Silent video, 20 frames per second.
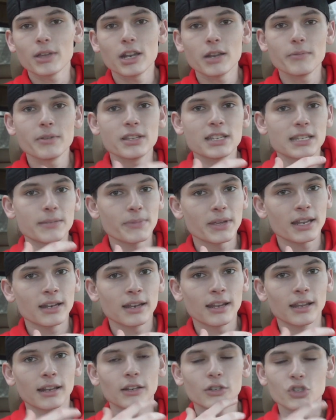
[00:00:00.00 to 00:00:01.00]

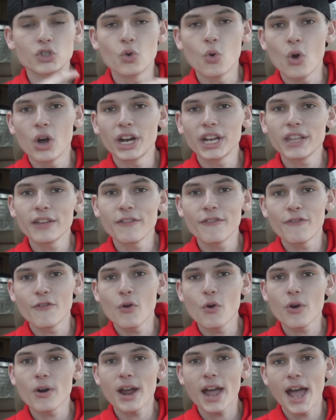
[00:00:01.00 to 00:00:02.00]
Spending
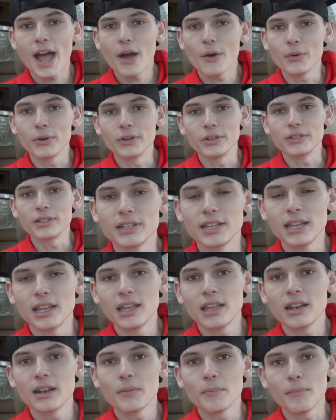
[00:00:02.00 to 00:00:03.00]
24 hours
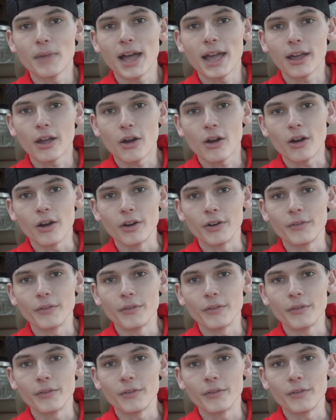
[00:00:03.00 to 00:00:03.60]
in my car.